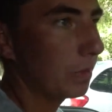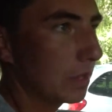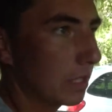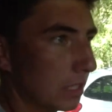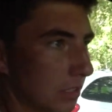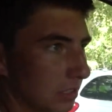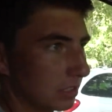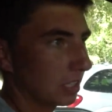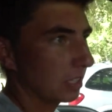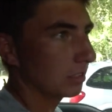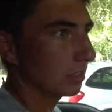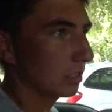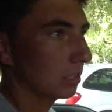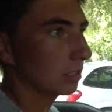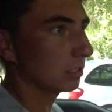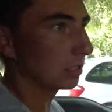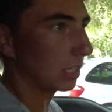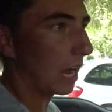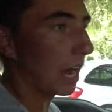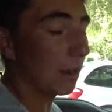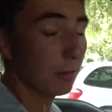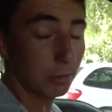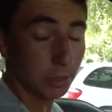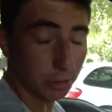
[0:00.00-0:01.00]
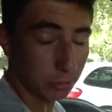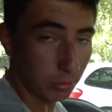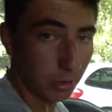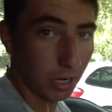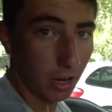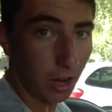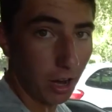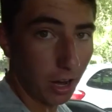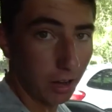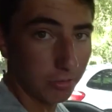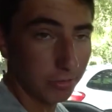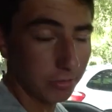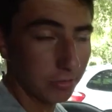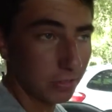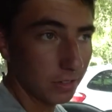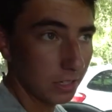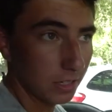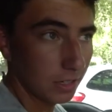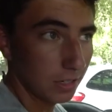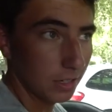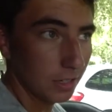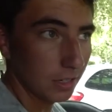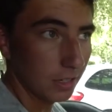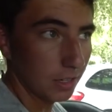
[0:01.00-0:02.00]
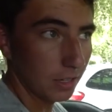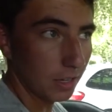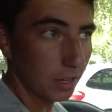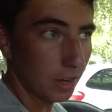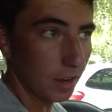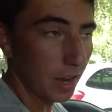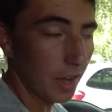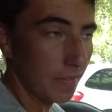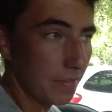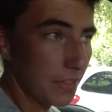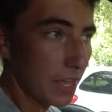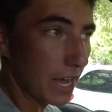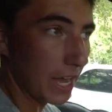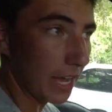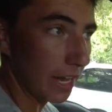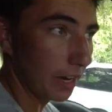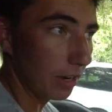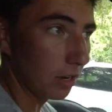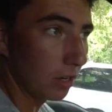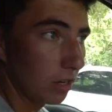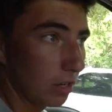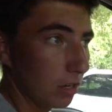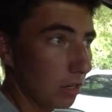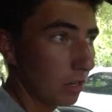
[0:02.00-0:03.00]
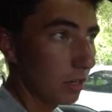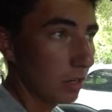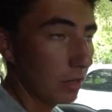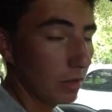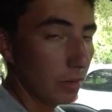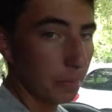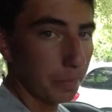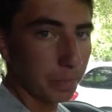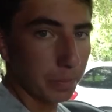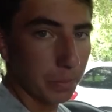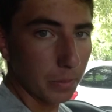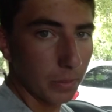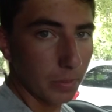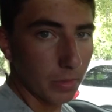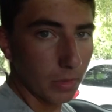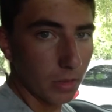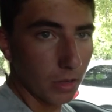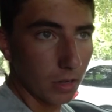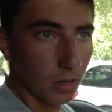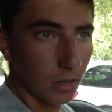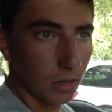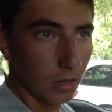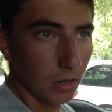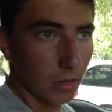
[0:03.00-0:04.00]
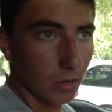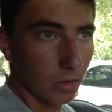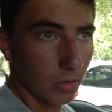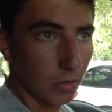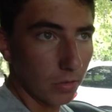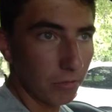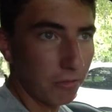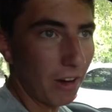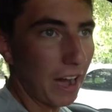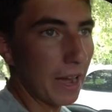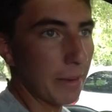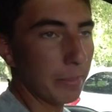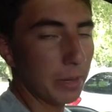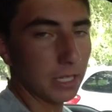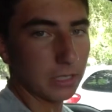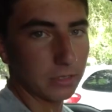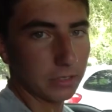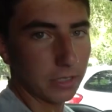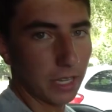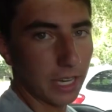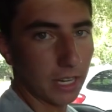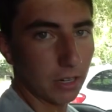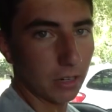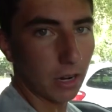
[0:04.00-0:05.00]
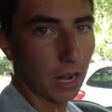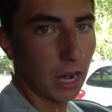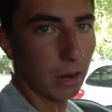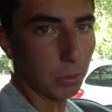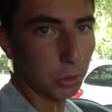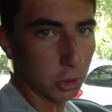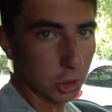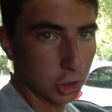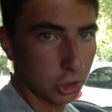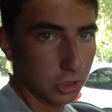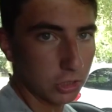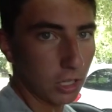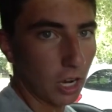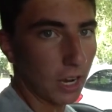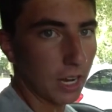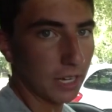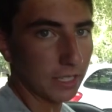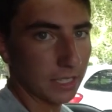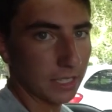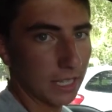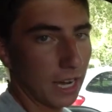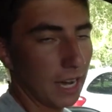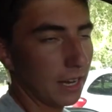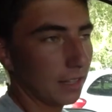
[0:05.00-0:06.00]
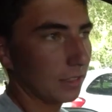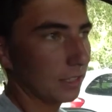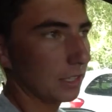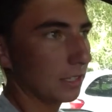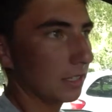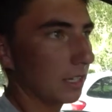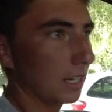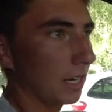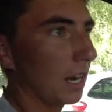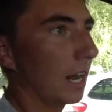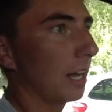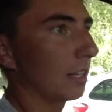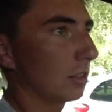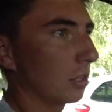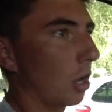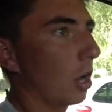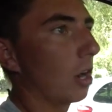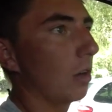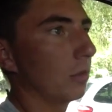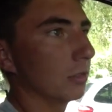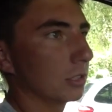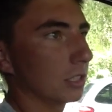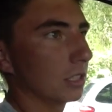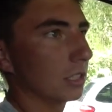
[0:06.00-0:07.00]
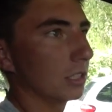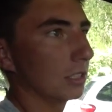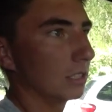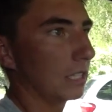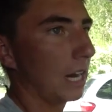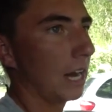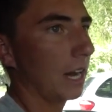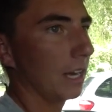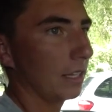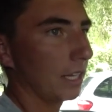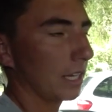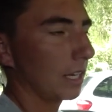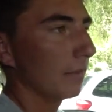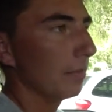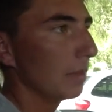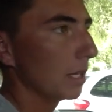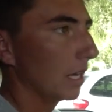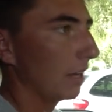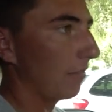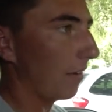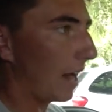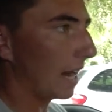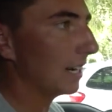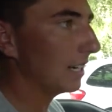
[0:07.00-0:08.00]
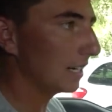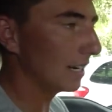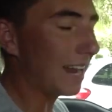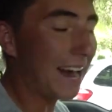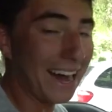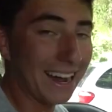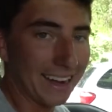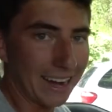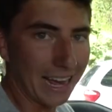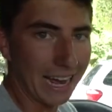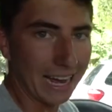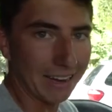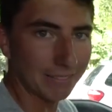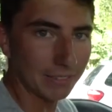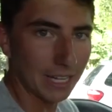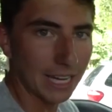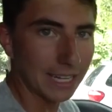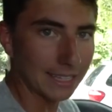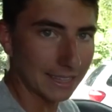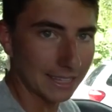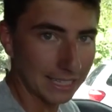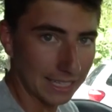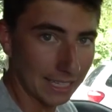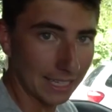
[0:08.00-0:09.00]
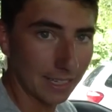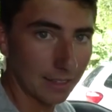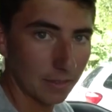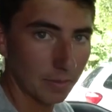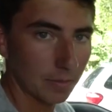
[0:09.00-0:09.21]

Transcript: The, the sirens went off, and then five minutes later, I was stuck on the island, and I thought I was gonna die. Like, if I did not have that thing,